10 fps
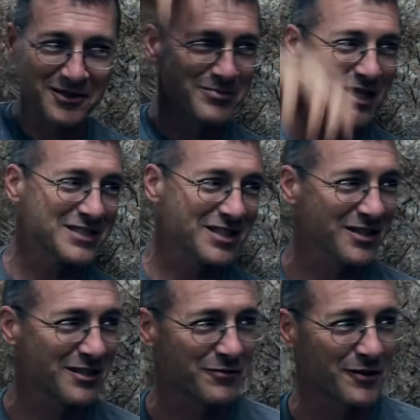
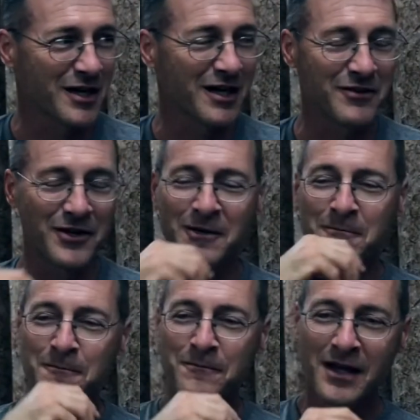basically forever.
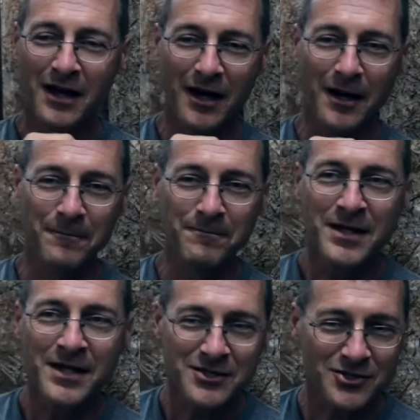
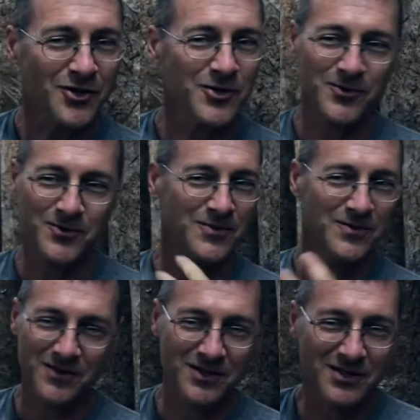So
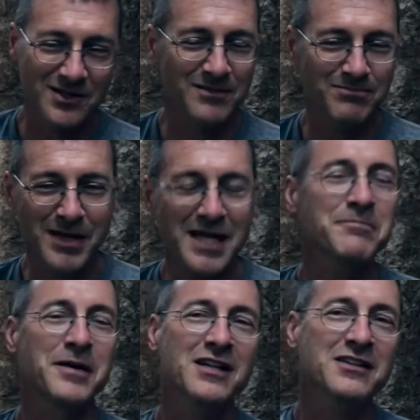
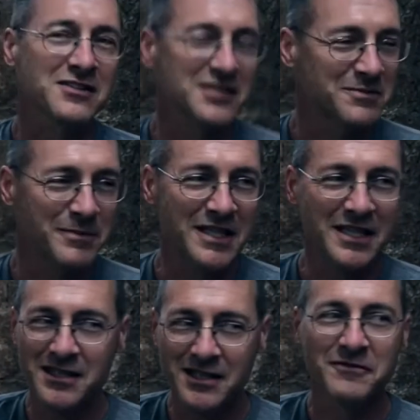metabolically
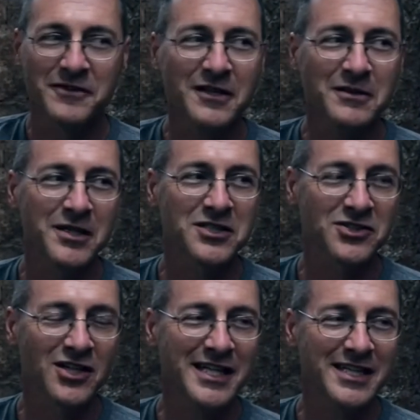speaking, they're very
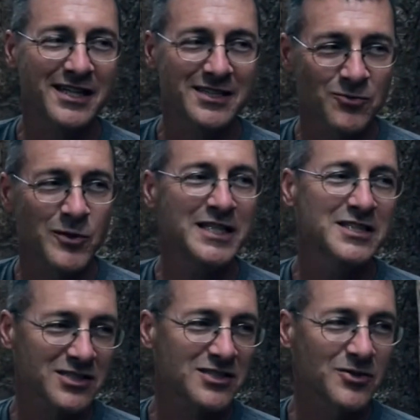much like us. We
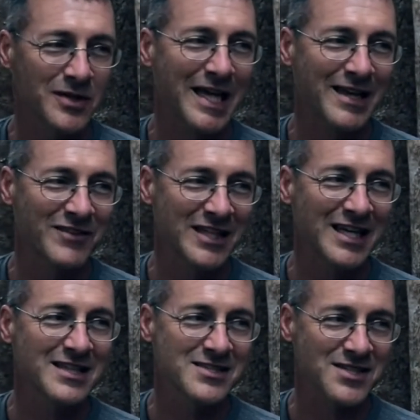just don't have the
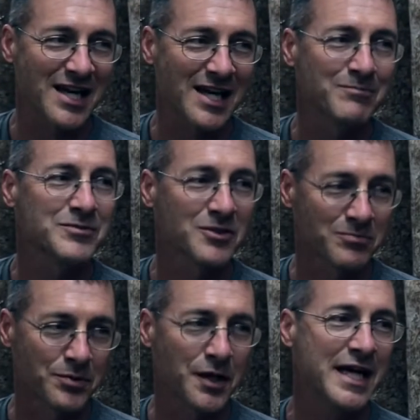enzyme to
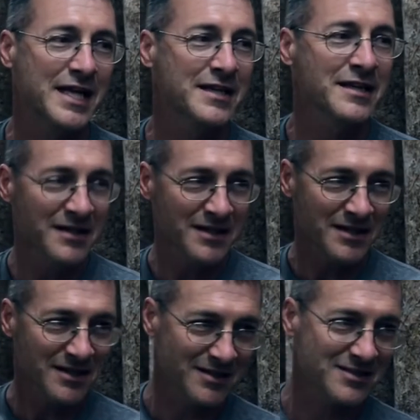break
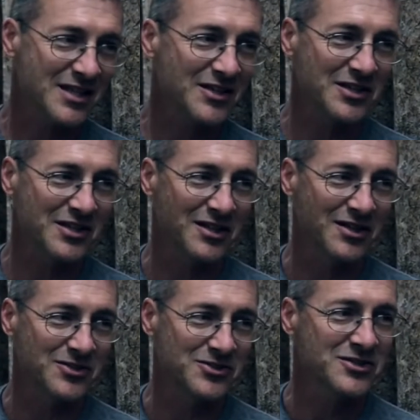the
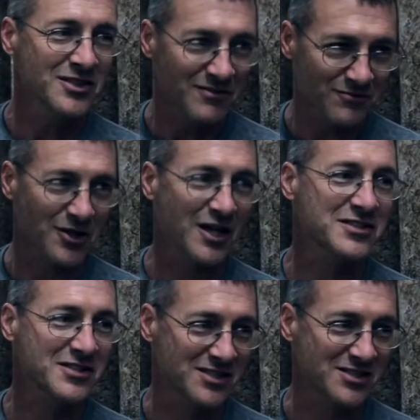cellulose. For
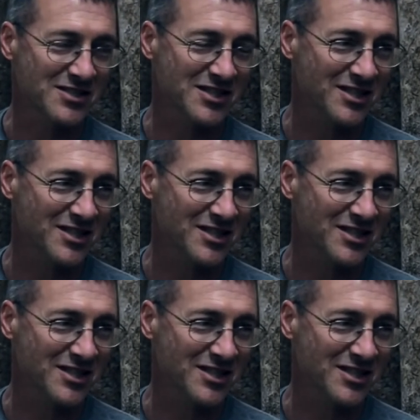us, it's